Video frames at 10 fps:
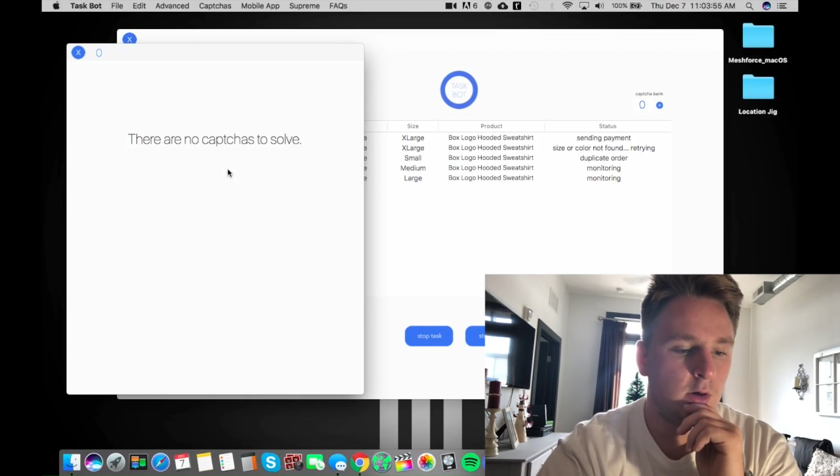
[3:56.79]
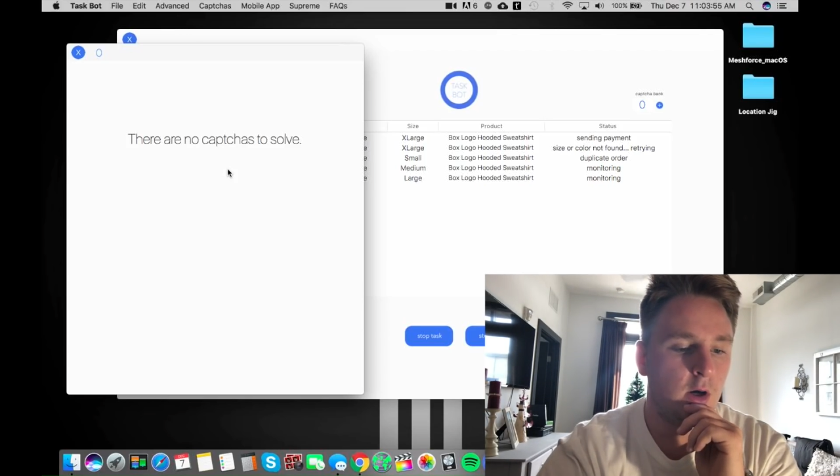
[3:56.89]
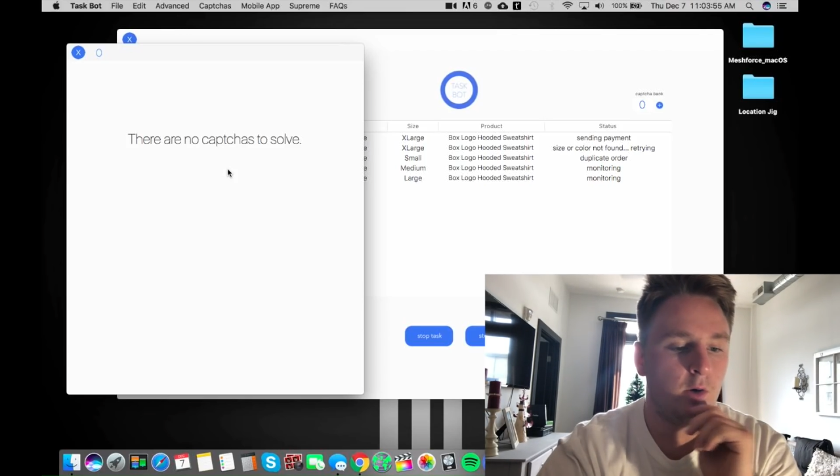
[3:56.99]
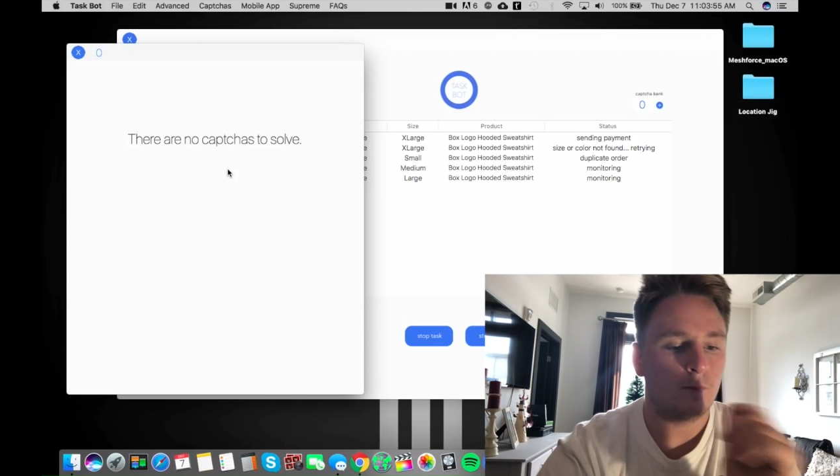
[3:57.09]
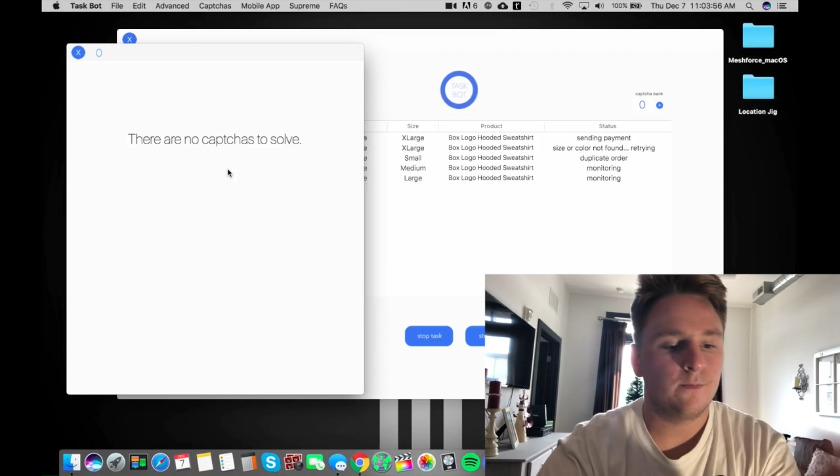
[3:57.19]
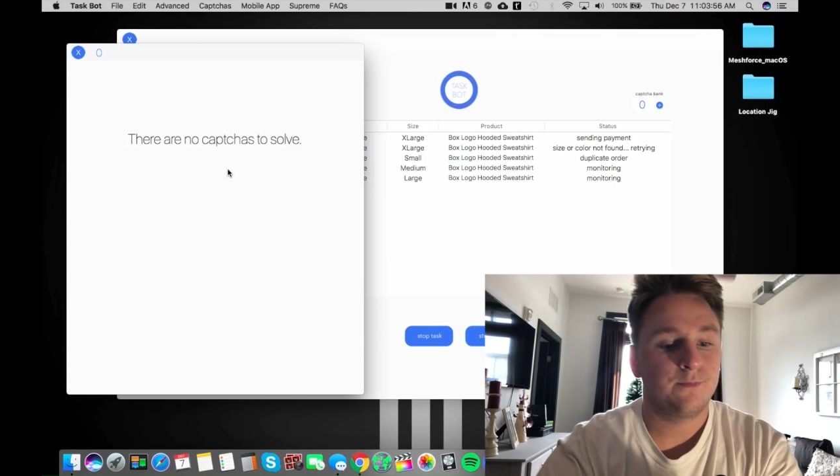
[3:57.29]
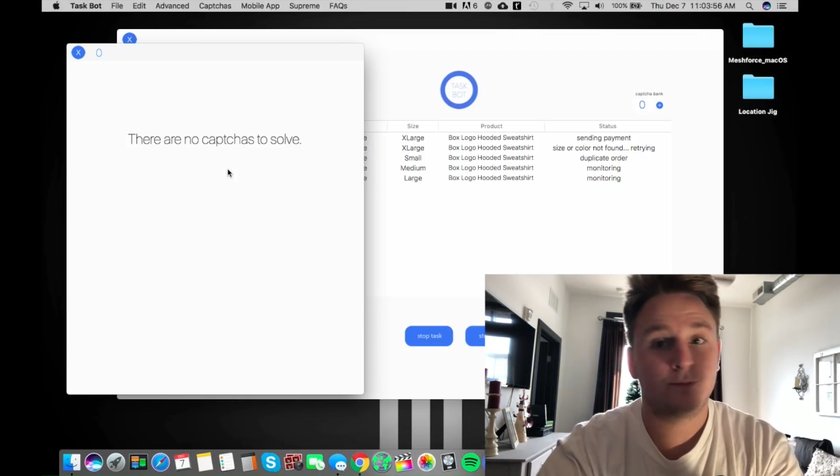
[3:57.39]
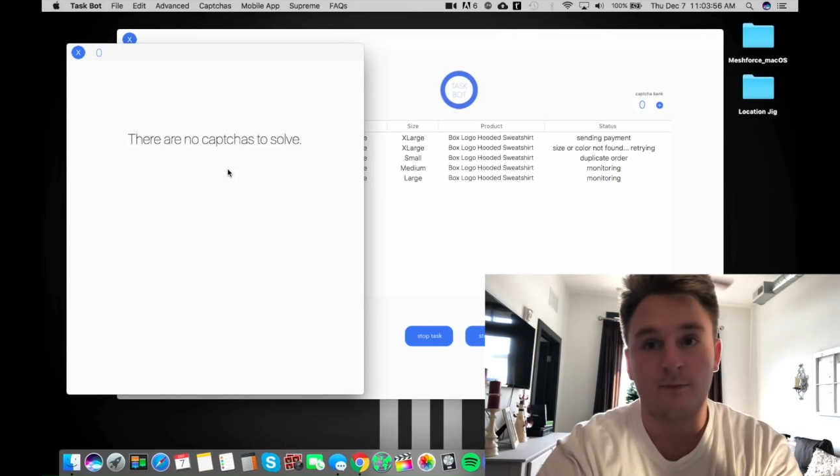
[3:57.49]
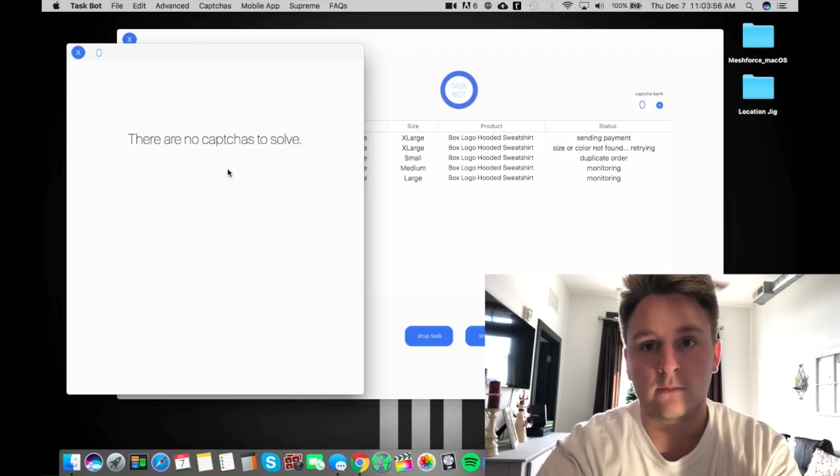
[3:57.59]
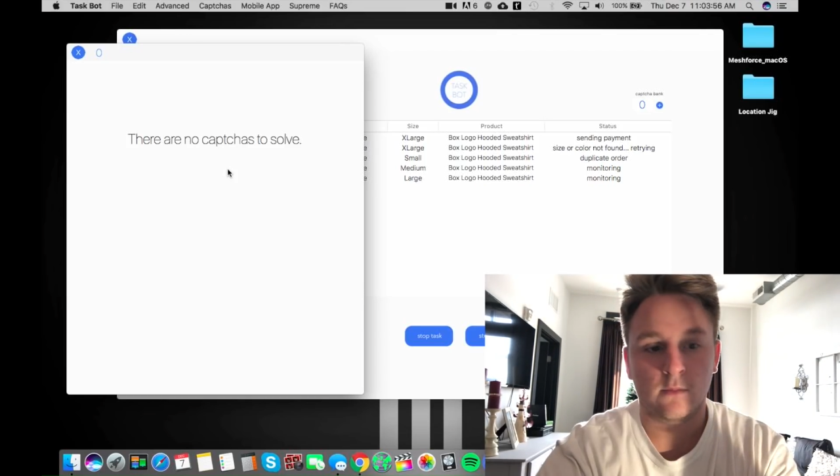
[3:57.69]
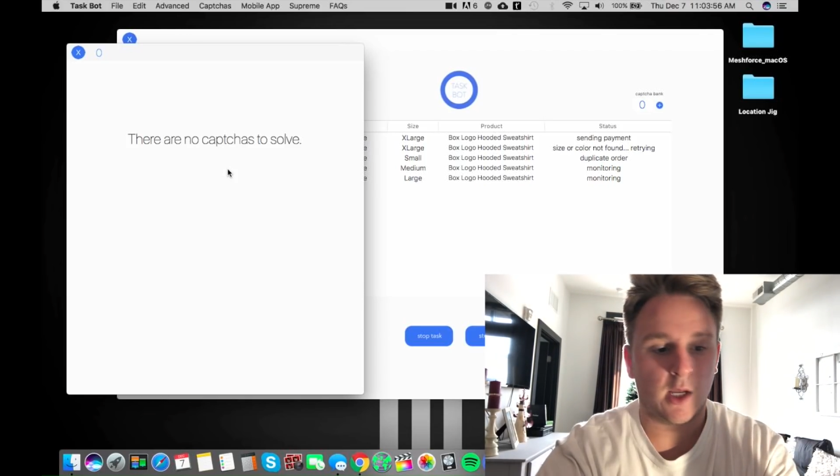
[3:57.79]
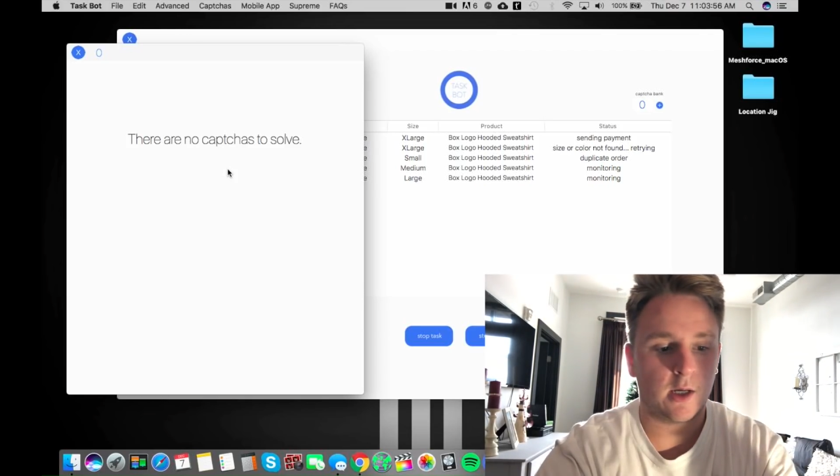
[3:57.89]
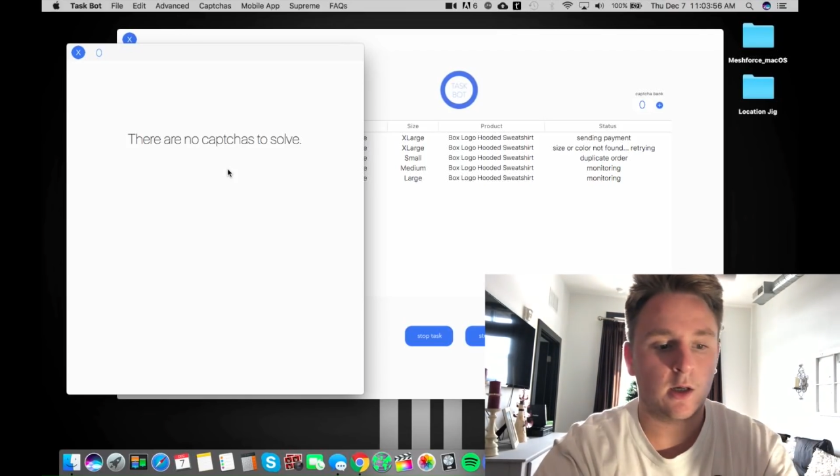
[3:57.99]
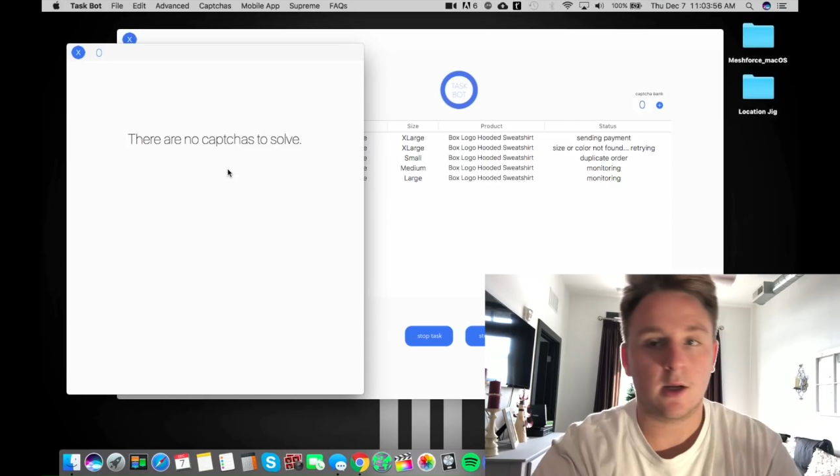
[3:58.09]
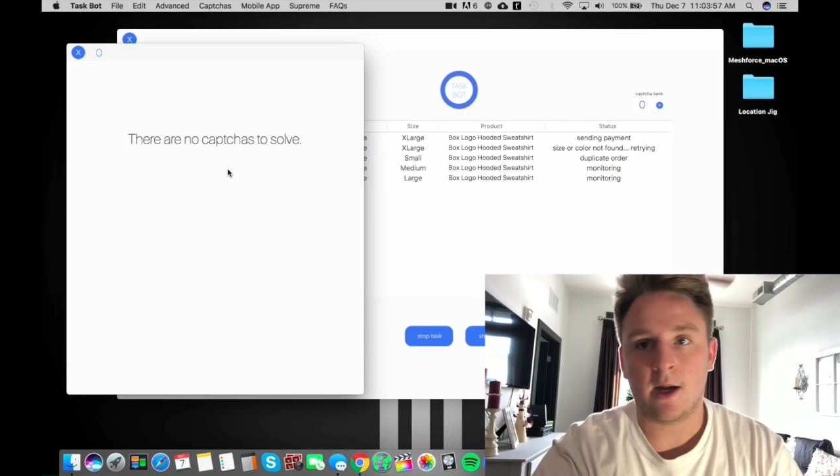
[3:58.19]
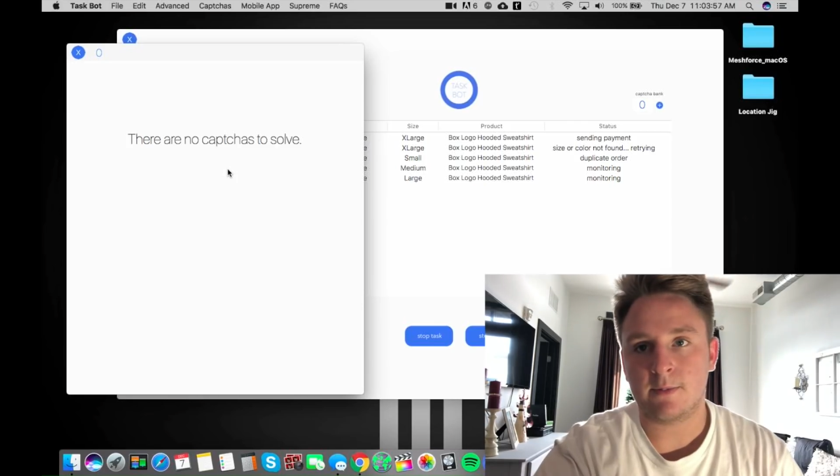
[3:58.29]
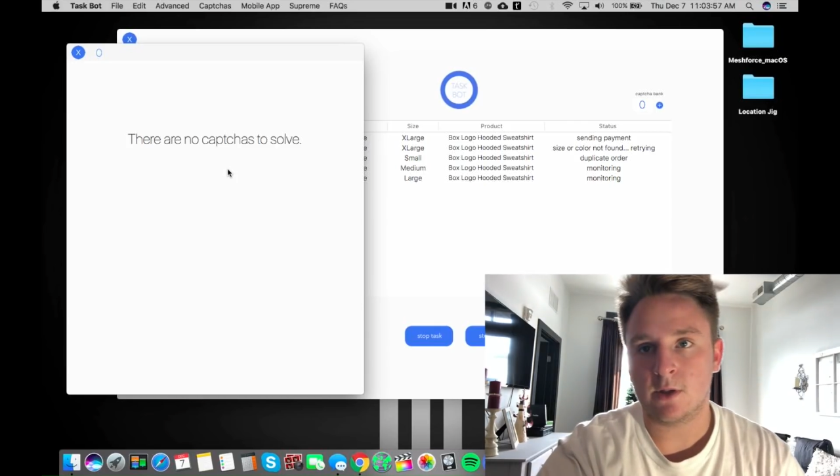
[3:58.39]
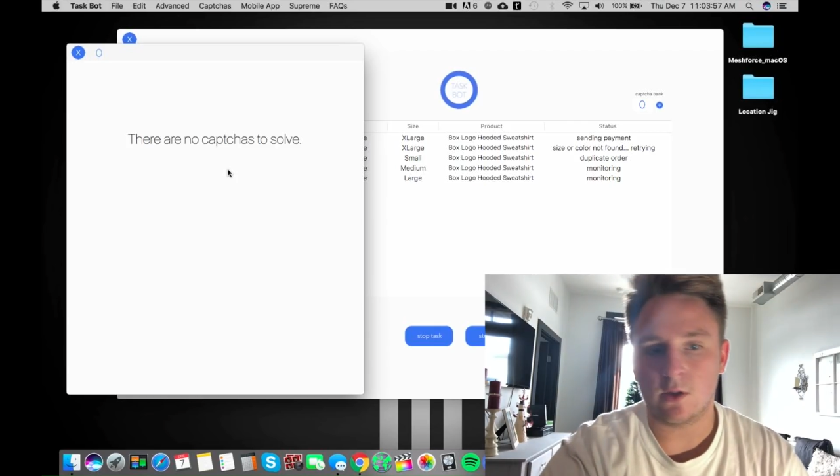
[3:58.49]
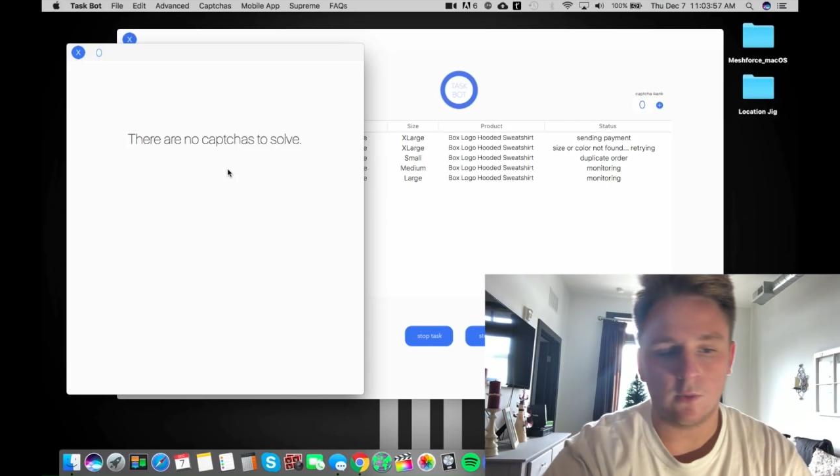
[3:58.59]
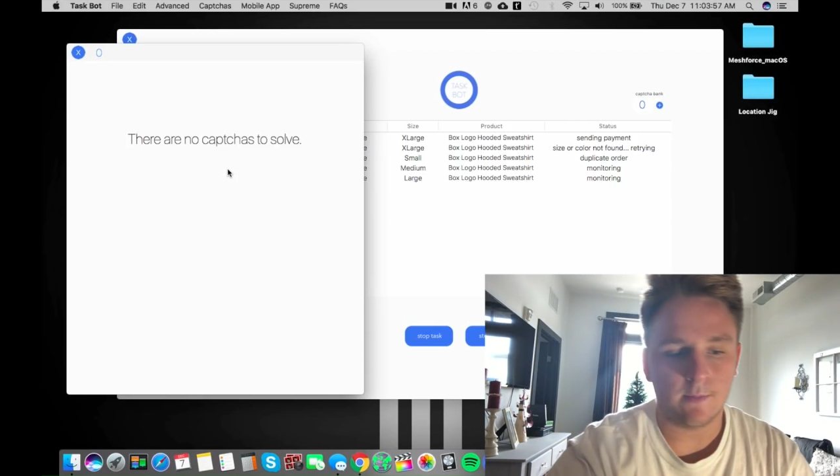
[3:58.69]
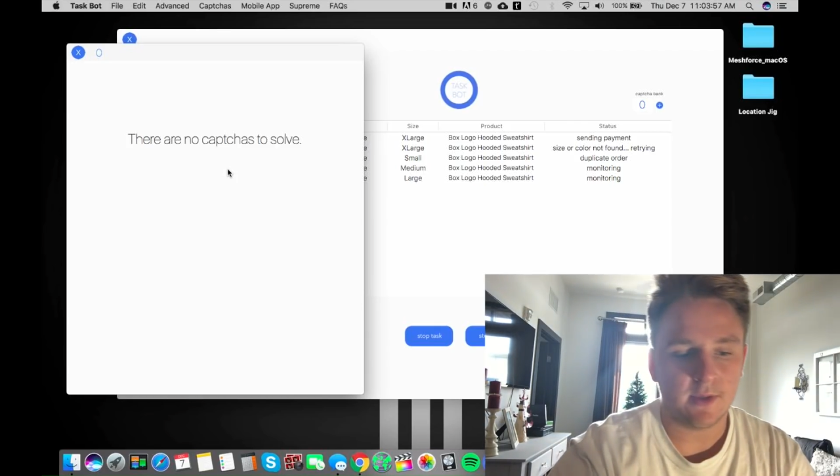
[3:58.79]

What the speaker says: oh, I could have copped another one,